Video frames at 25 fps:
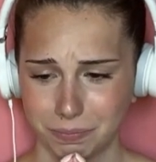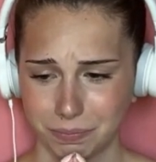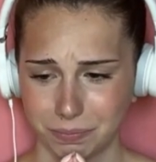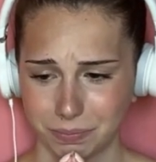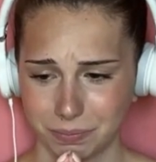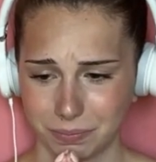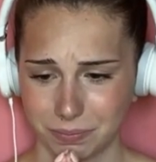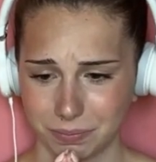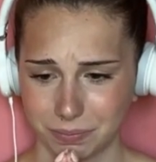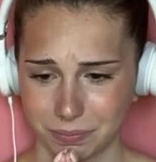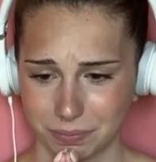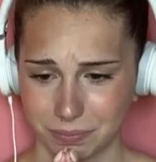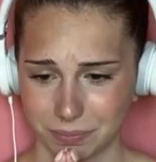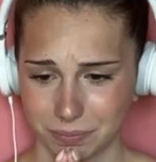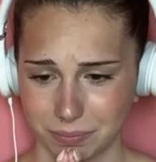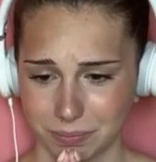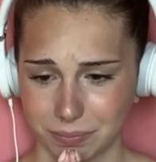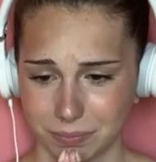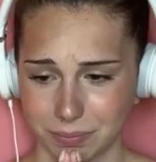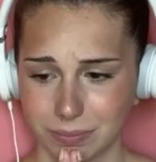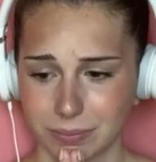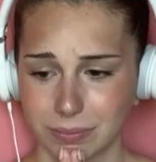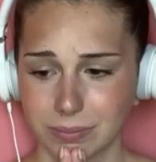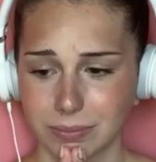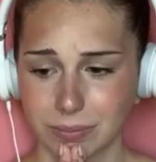
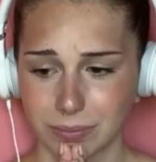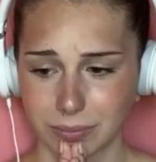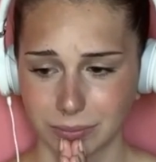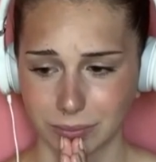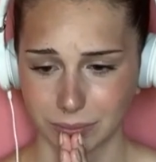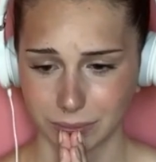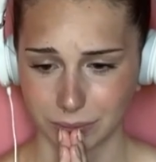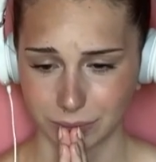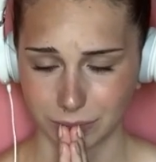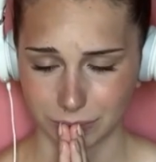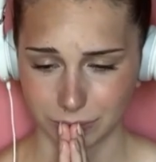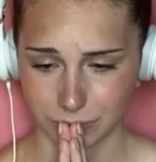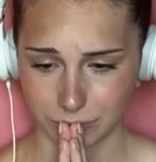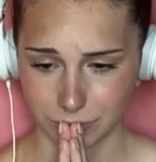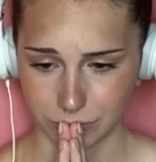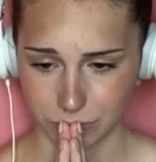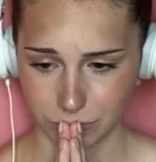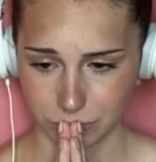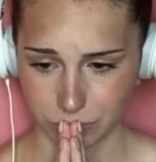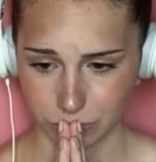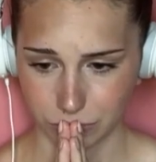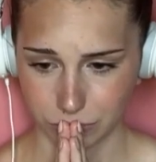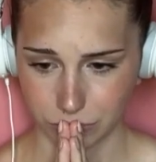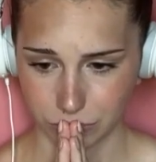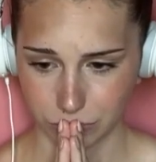
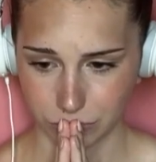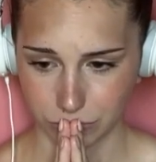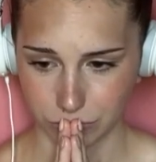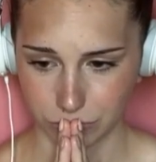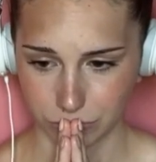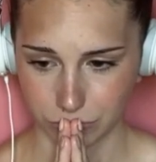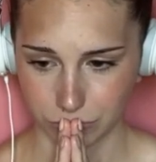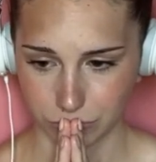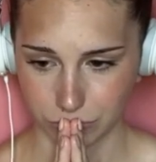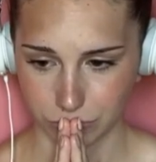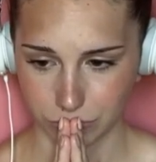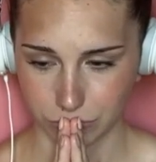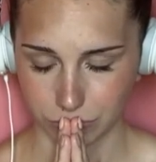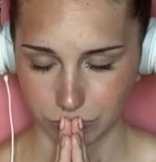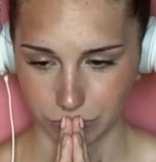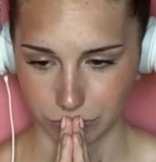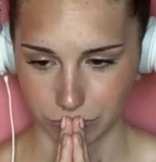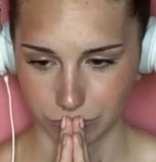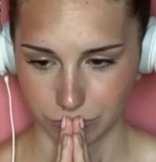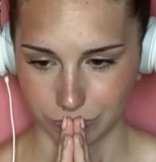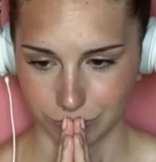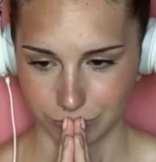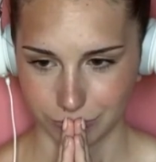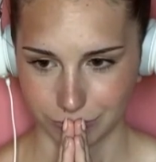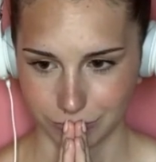
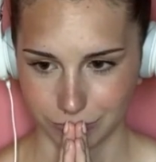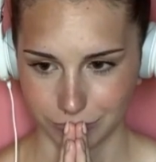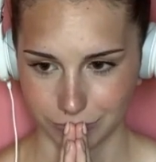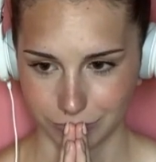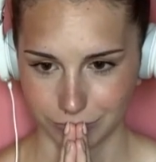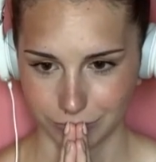(no one is talking)